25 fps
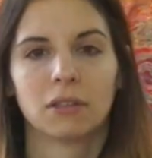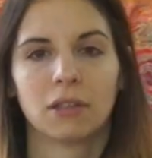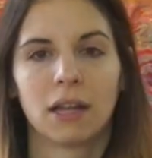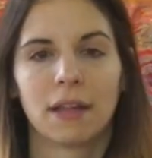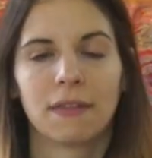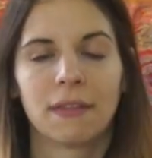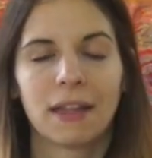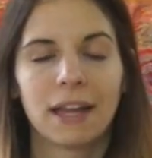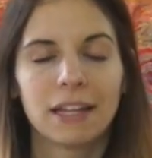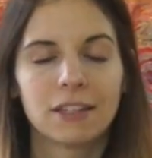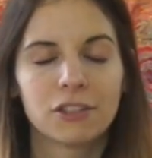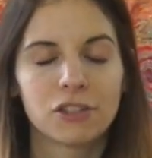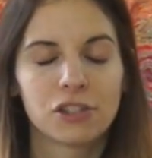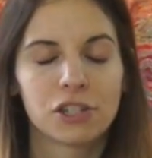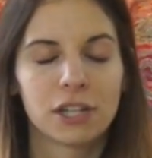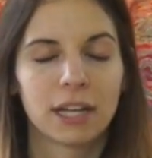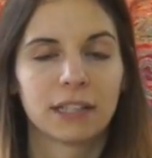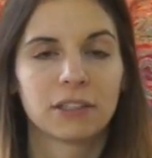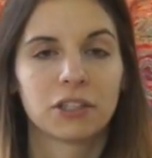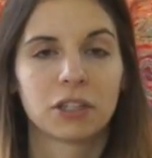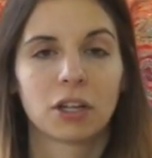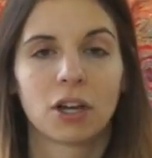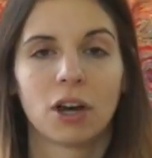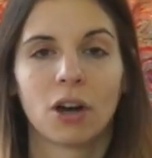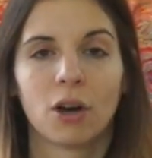And then she
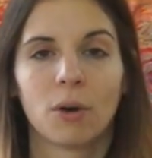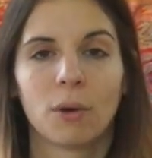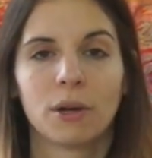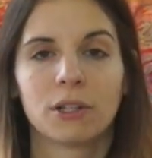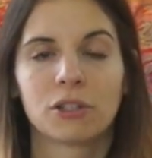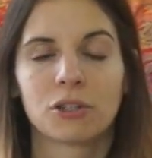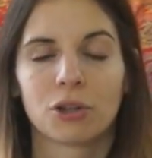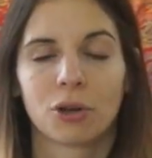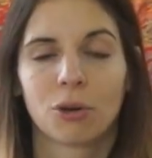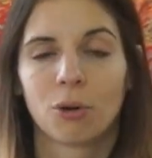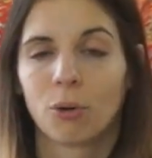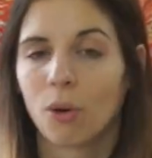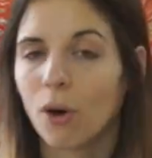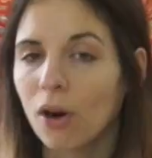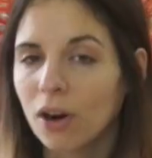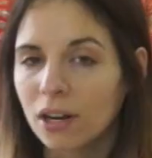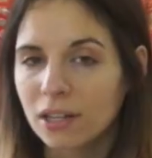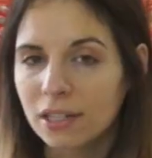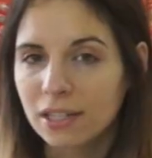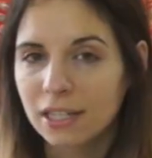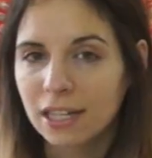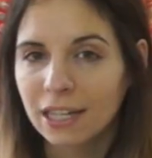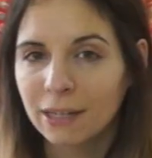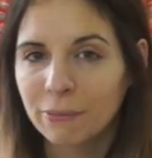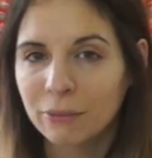had to go into
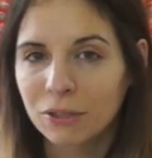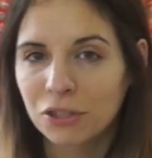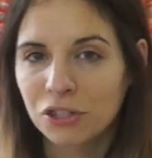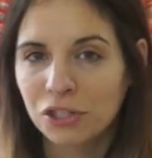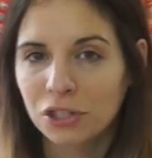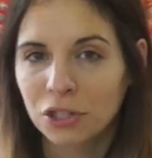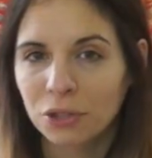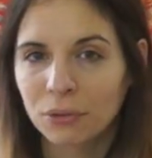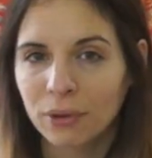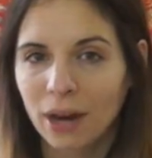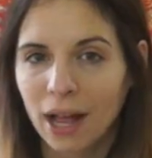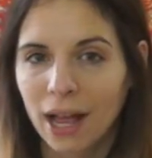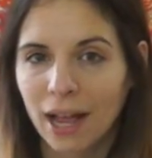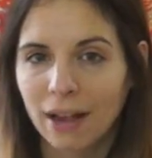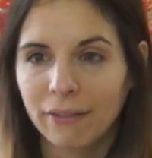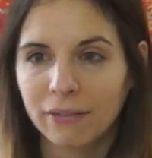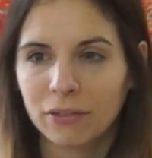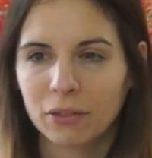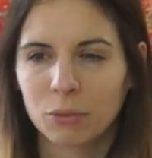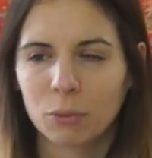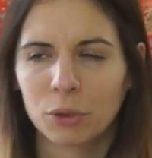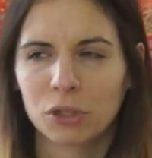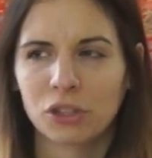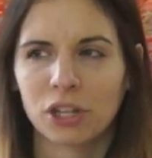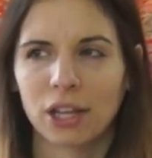quarantine when she
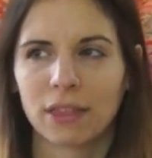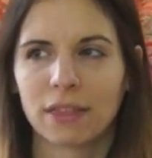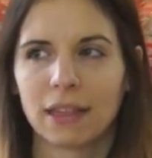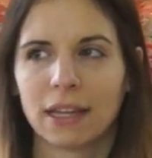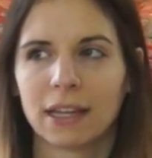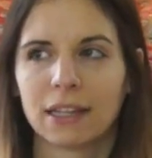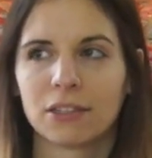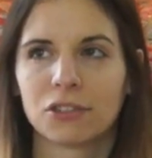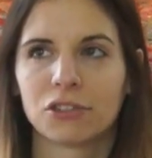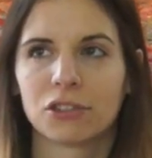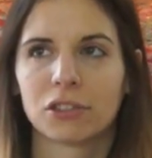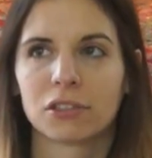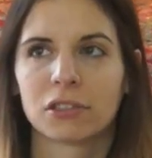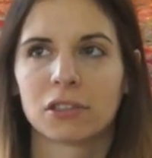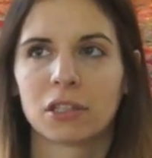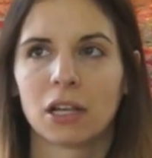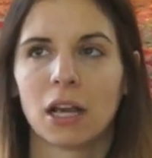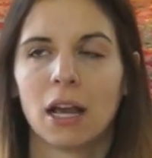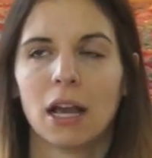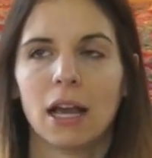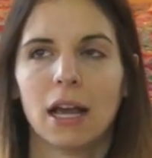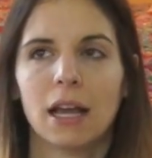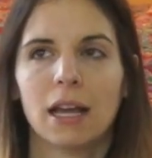arrived, which I think is just